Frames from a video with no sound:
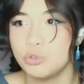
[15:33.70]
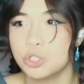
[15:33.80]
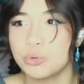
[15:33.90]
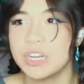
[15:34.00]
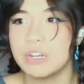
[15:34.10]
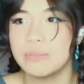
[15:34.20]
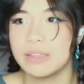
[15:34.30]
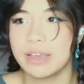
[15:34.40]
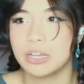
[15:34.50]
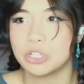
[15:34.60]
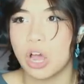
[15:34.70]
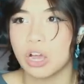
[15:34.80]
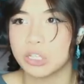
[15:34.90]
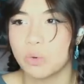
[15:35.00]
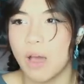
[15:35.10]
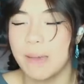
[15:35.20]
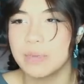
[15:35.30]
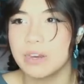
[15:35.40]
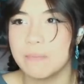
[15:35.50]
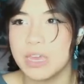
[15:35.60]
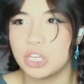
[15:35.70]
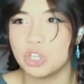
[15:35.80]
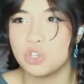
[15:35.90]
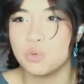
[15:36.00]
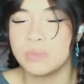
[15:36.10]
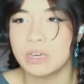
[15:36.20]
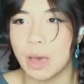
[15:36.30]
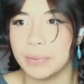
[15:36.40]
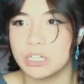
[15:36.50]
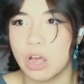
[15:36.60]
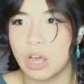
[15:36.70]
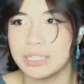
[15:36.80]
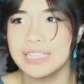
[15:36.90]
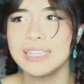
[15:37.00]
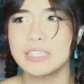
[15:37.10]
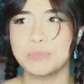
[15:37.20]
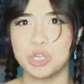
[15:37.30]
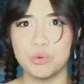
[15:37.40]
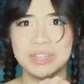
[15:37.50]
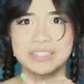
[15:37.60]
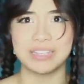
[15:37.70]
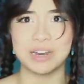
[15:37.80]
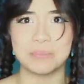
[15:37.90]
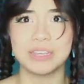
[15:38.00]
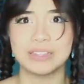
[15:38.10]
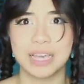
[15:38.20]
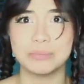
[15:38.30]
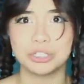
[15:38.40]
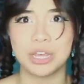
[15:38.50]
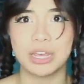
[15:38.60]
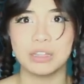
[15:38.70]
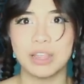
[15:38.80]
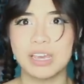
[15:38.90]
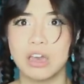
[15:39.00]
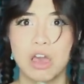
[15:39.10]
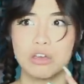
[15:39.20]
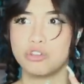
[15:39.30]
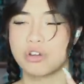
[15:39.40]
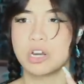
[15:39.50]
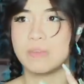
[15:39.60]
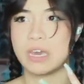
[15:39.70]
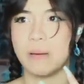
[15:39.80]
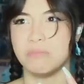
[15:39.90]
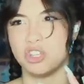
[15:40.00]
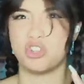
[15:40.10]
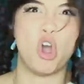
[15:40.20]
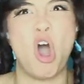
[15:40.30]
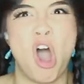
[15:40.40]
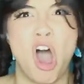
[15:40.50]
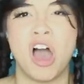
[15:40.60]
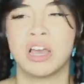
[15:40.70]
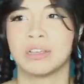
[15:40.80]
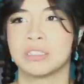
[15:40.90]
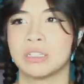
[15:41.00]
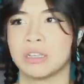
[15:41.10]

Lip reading: You treated me like a dog, so I'm gonna make you become a dog. This is some human centipede type shit. Like, you're gonna become dogs.